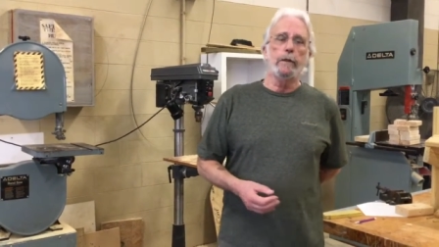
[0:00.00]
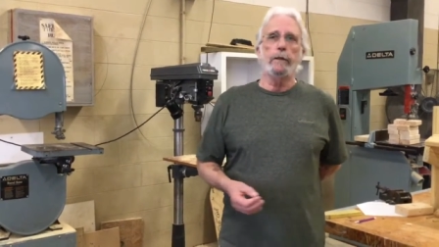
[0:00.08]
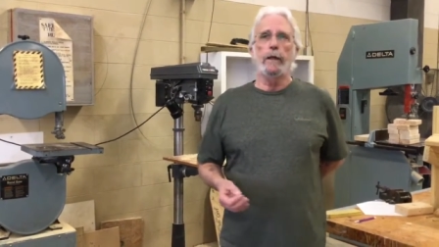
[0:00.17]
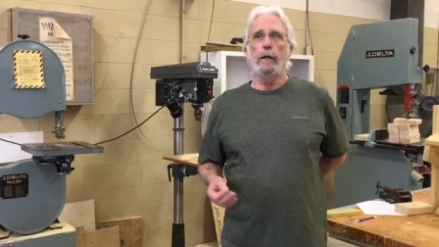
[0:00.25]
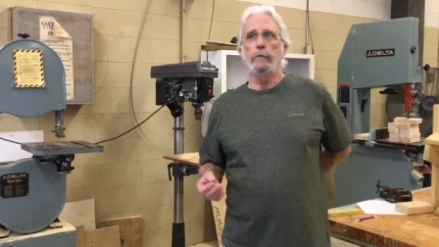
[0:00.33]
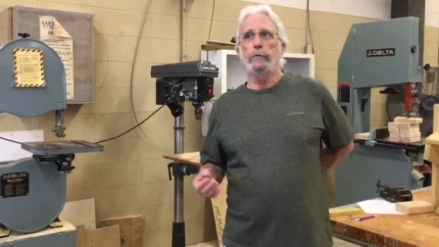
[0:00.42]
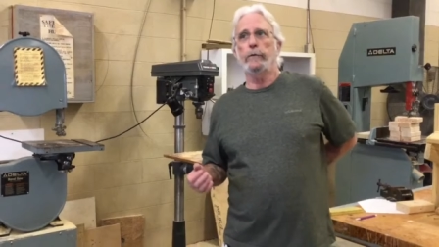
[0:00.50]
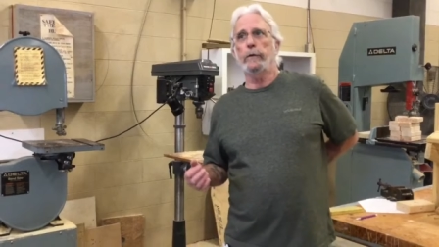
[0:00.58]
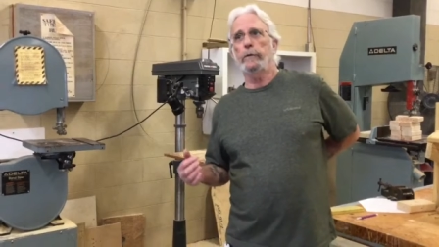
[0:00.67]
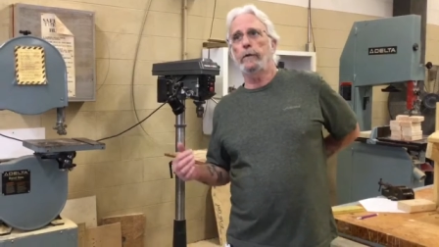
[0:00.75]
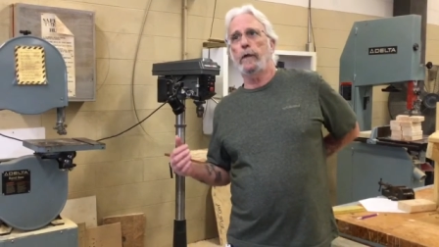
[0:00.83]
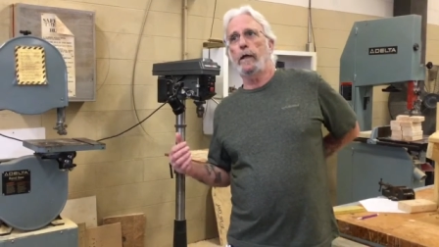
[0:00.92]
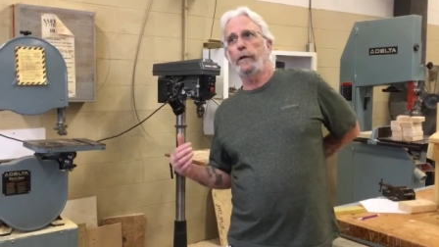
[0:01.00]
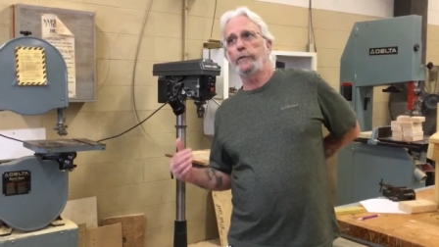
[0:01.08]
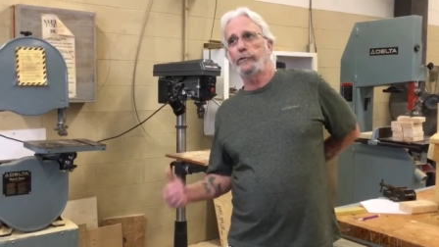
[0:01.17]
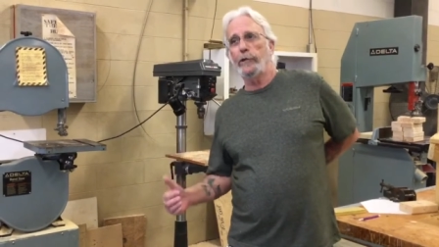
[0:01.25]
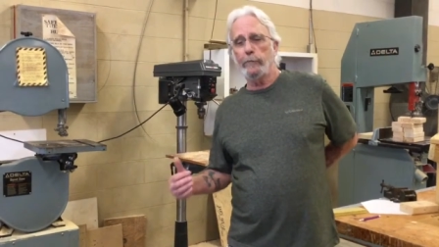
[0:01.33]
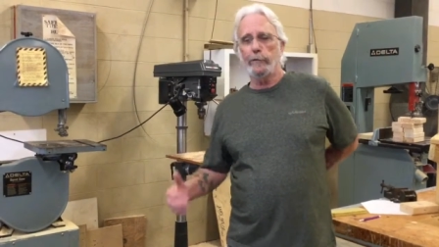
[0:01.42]
Now, I
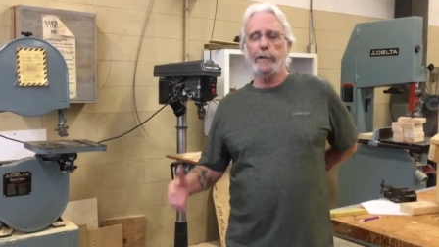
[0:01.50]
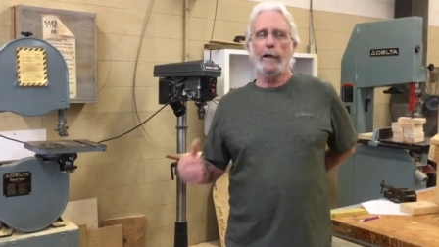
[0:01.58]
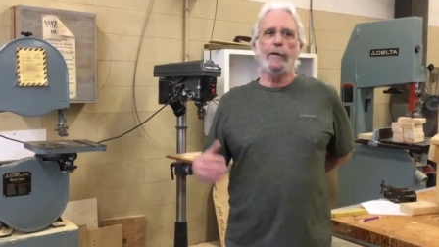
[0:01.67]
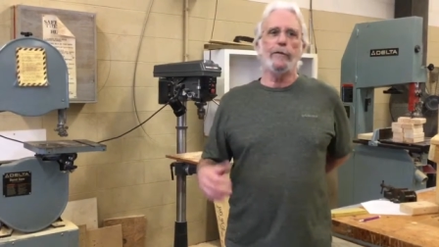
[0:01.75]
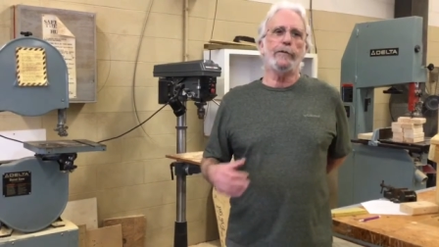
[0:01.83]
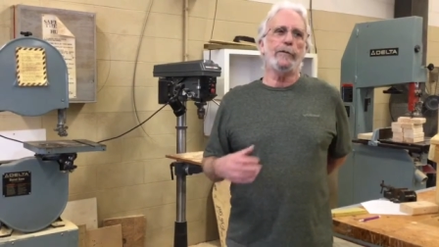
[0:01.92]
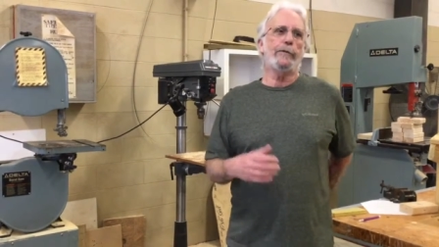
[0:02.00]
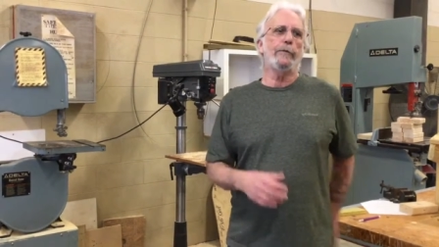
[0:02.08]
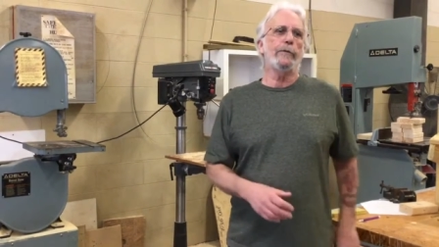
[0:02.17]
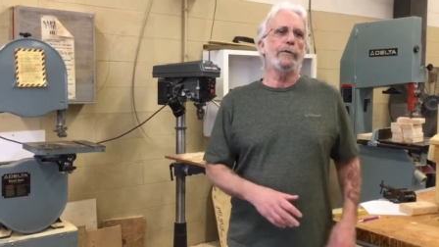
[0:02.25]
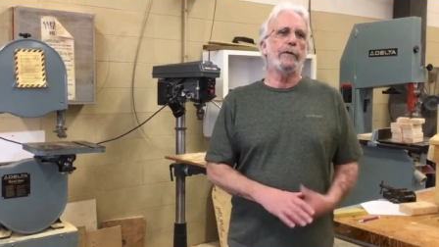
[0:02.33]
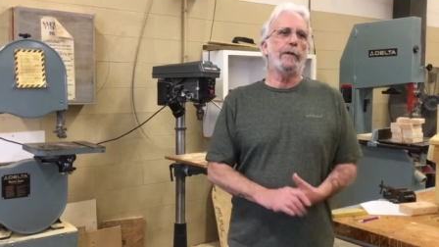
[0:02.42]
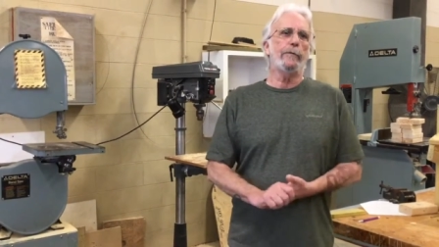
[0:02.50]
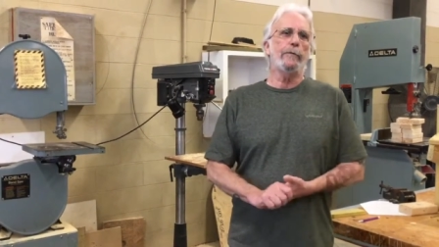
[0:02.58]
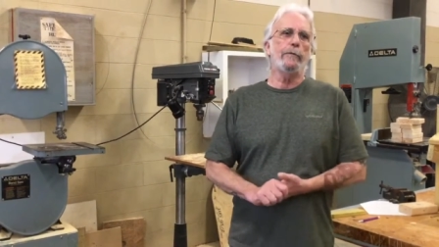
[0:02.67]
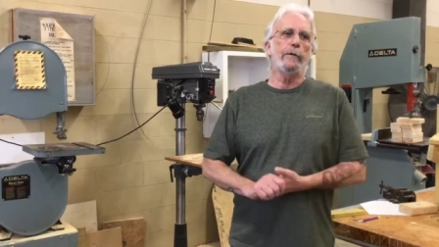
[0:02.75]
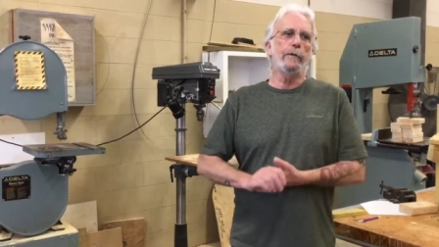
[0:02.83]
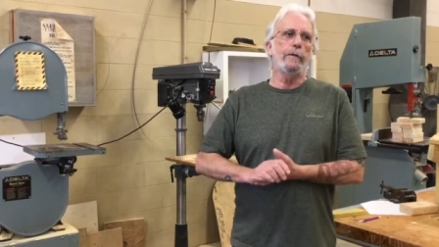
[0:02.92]
generally hired the students that
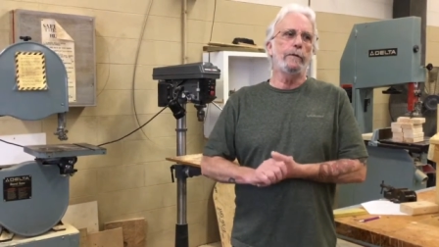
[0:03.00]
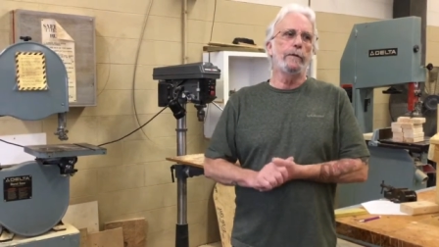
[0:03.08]
were